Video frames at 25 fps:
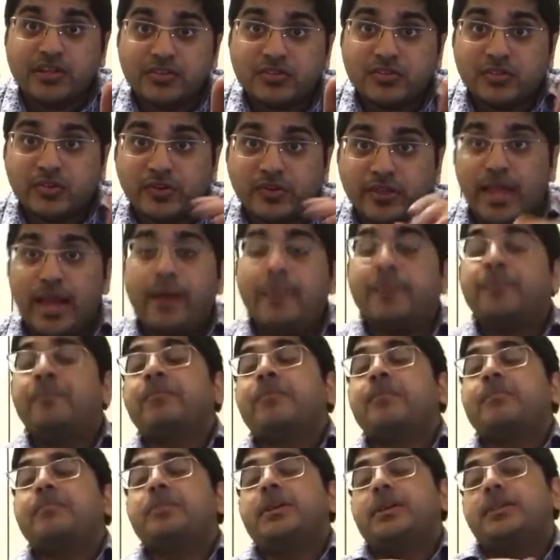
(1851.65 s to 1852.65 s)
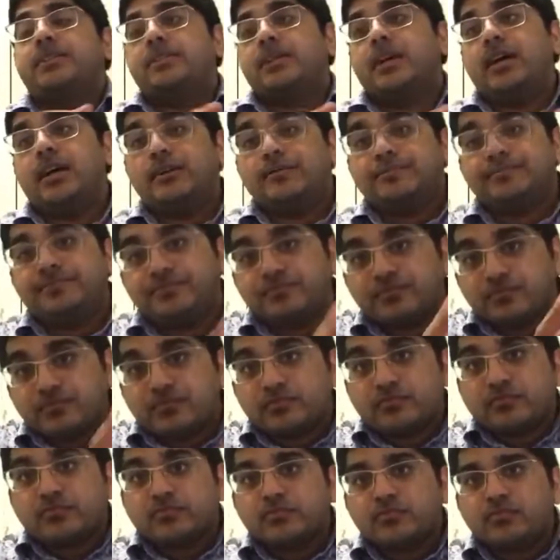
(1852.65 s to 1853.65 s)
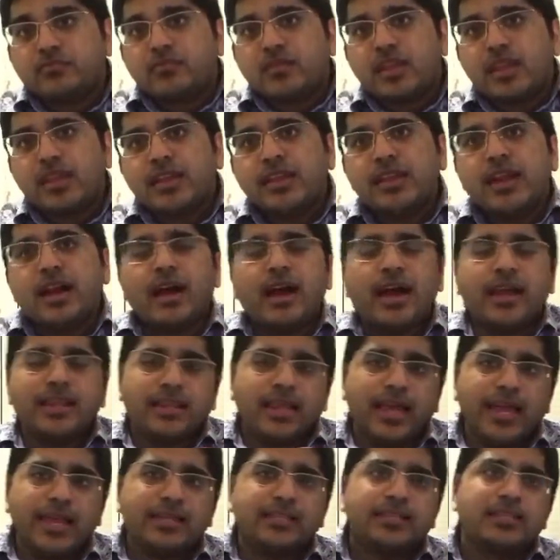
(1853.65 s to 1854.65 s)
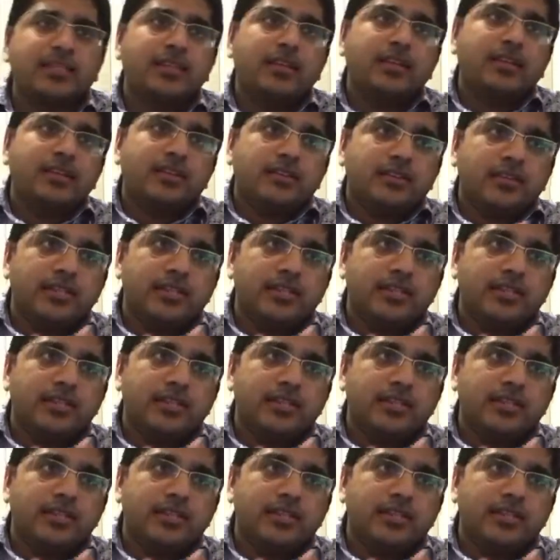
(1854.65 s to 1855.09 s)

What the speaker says: So yeah, but I liked